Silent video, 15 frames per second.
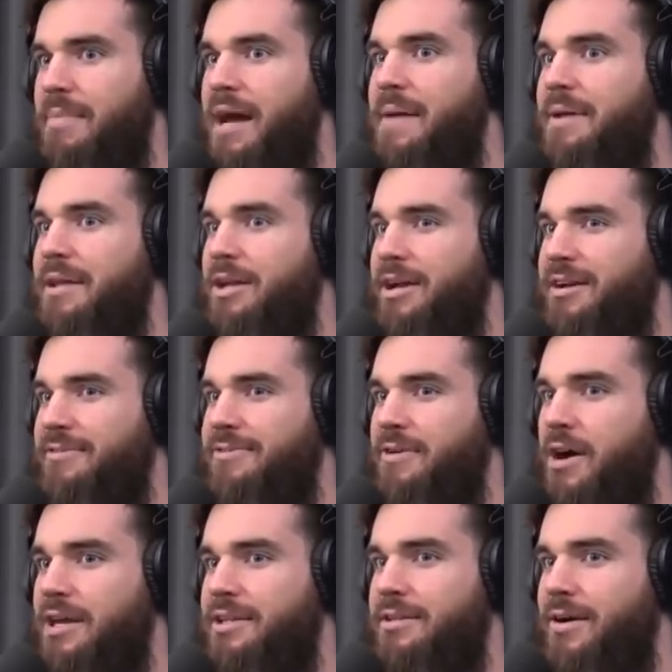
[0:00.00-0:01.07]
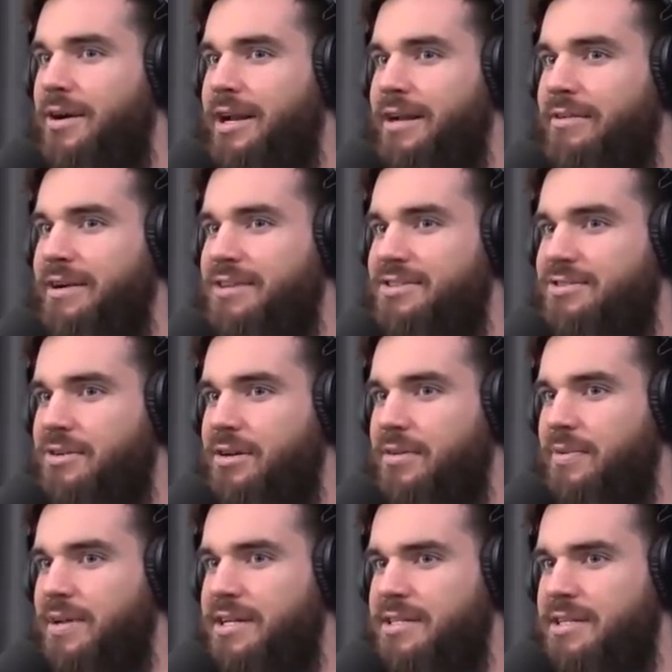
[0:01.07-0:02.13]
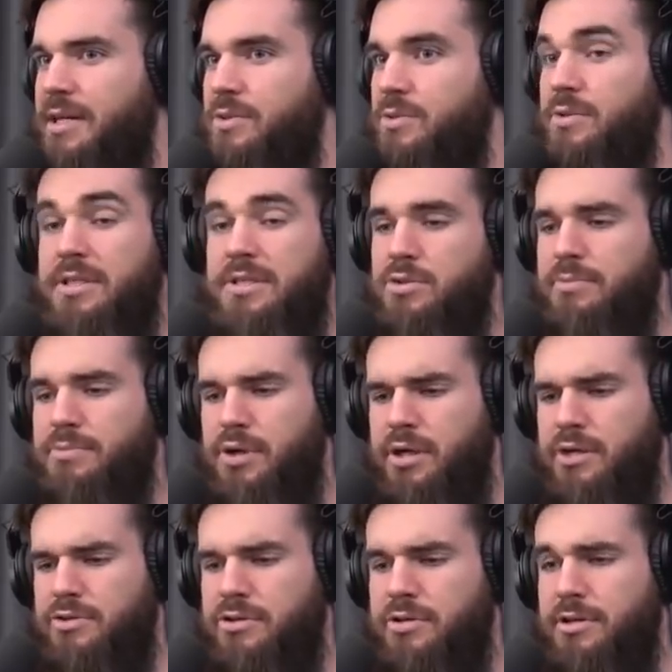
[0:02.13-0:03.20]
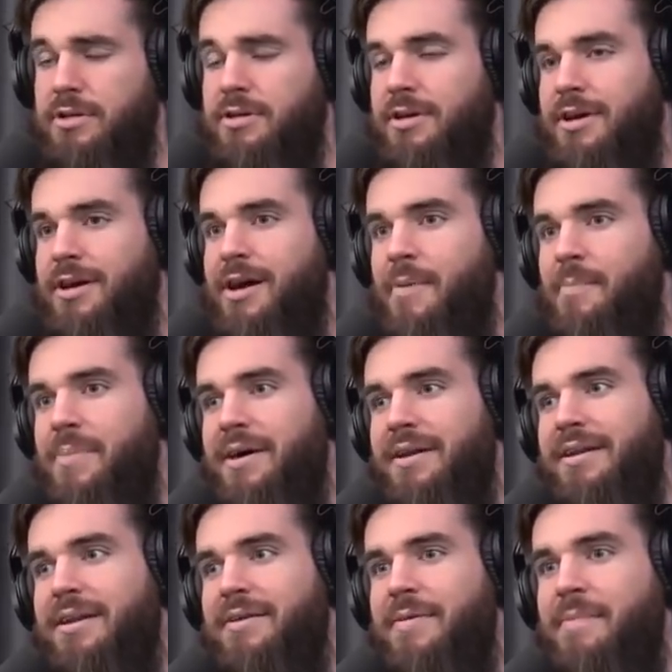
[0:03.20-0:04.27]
Maybe at like a fine dining restaurant where it's like, oh, here's your burger, sir. But at